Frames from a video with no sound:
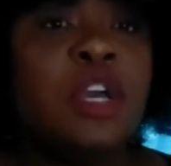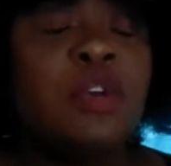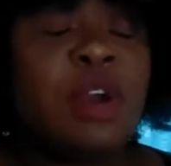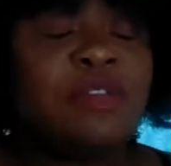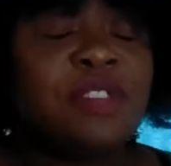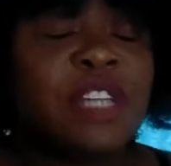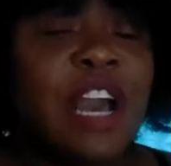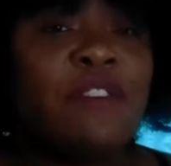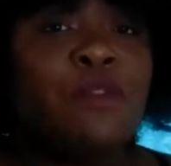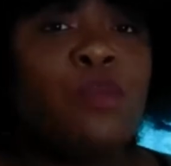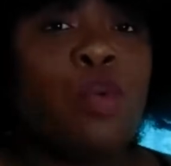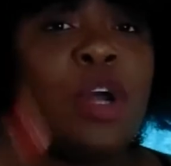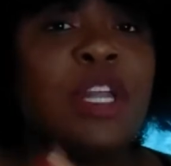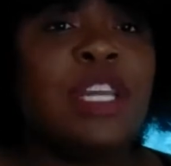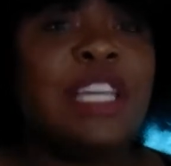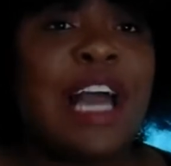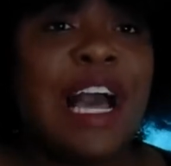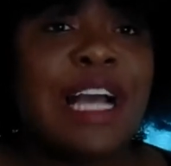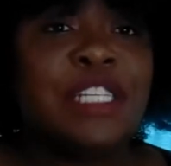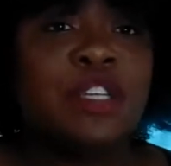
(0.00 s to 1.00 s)
You have to have
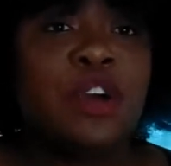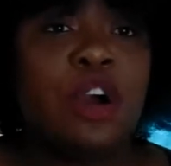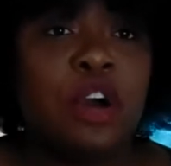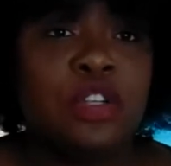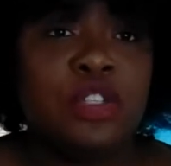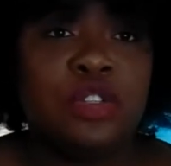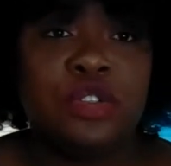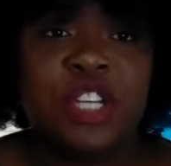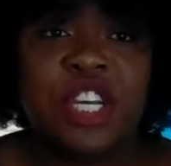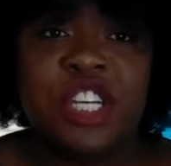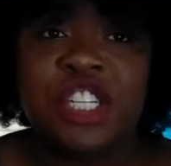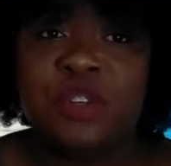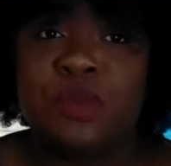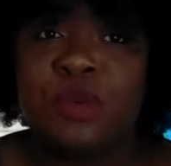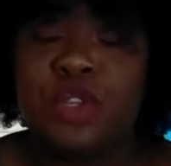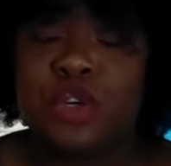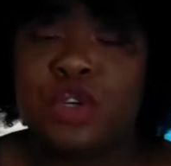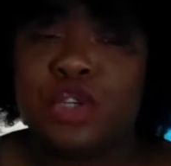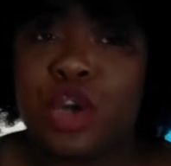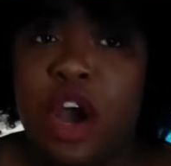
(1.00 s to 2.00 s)
one last consultation
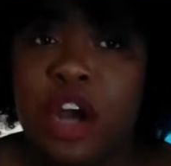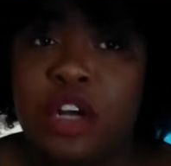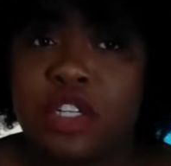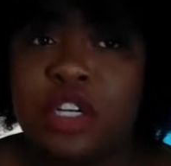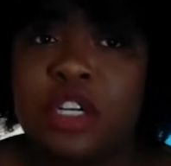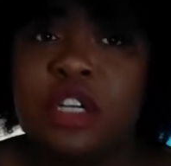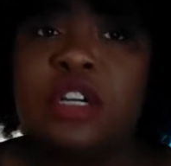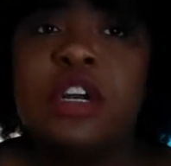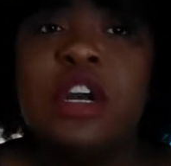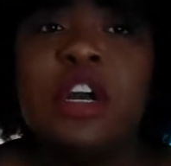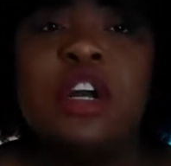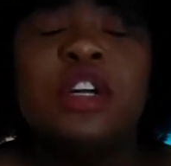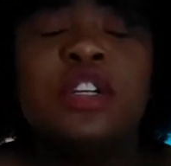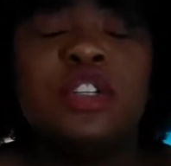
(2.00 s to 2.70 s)
with your doctor.